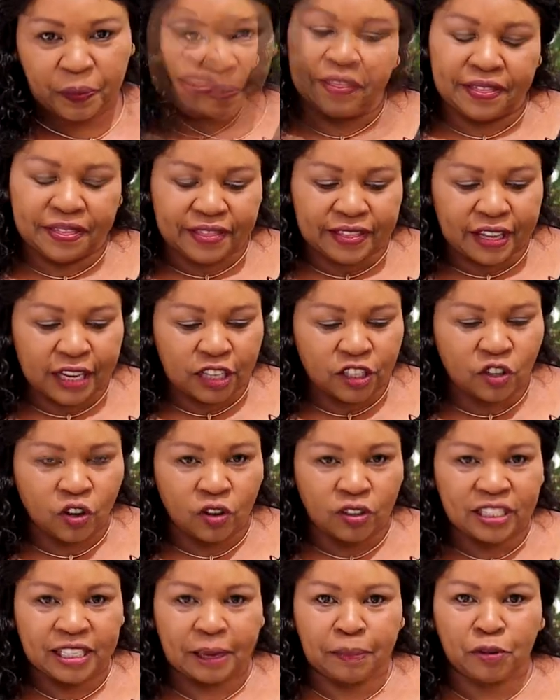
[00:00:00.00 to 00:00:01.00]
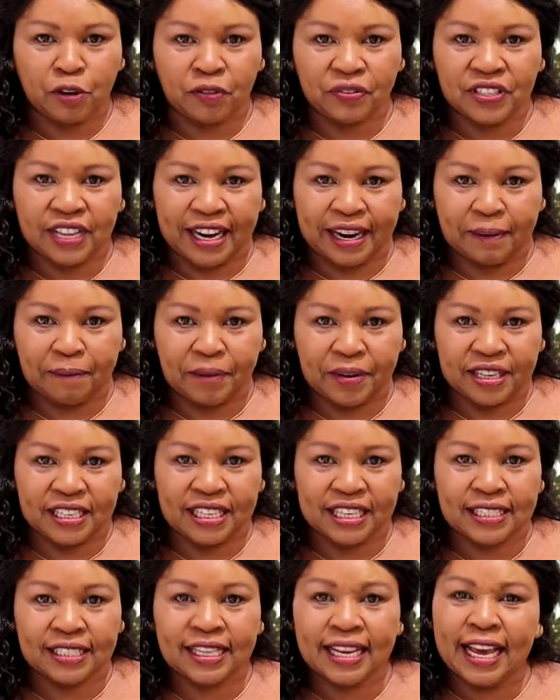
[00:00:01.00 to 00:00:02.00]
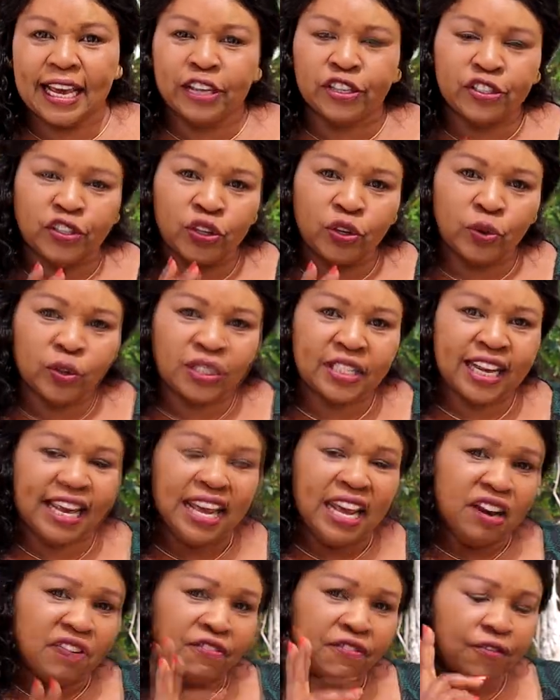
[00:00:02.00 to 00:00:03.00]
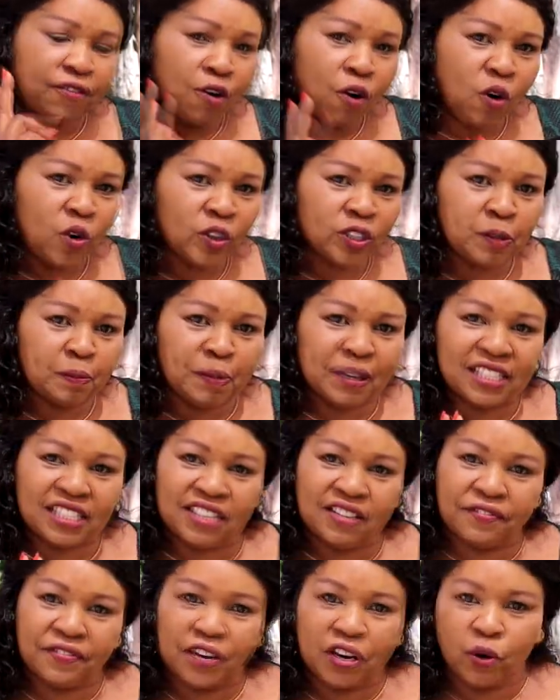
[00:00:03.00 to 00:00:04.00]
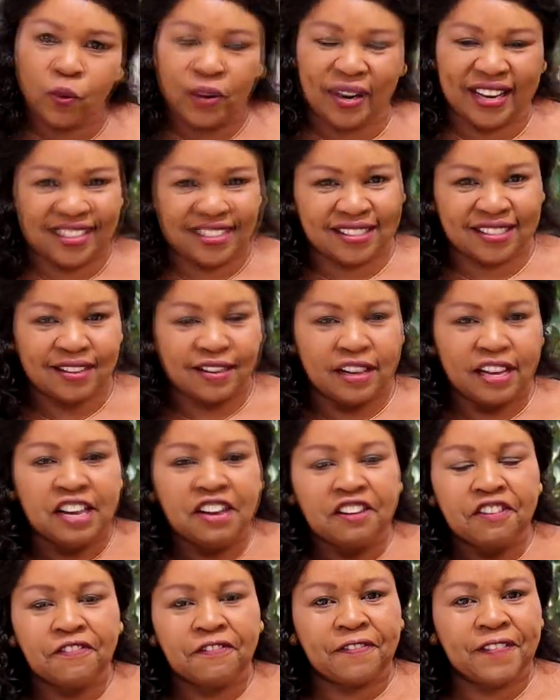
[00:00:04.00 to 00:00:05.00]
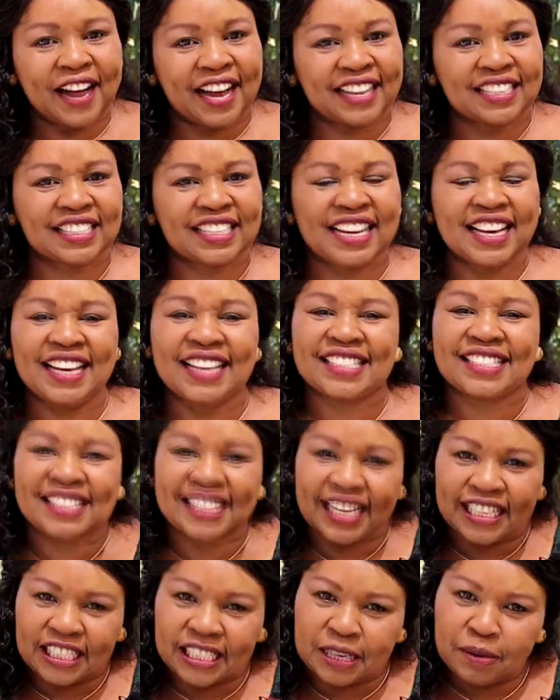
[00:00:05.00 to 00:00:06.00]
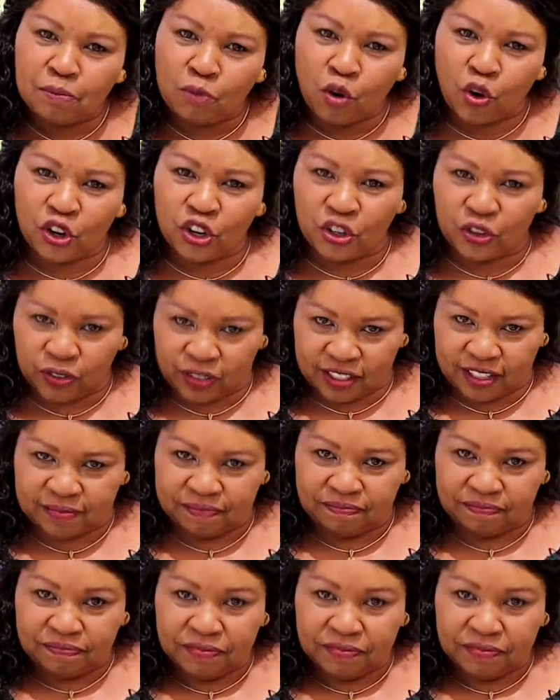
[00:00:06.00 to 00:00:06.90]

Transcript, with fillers: This concept of celebrities is used in four specific ways. First is testimonials.